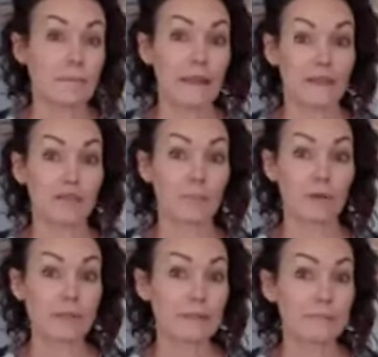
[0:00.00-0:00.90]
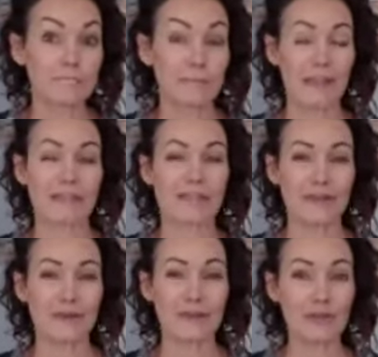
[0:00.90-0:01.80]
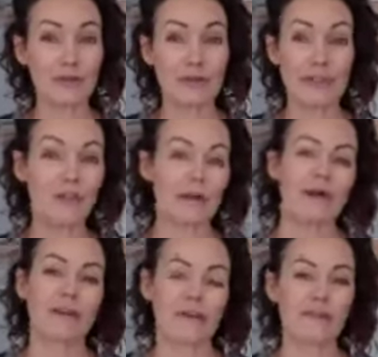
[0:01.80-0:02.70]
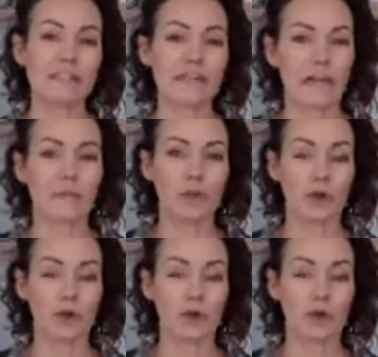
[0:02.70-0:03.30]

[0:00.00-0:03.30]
It's your person. It's who you think about every time you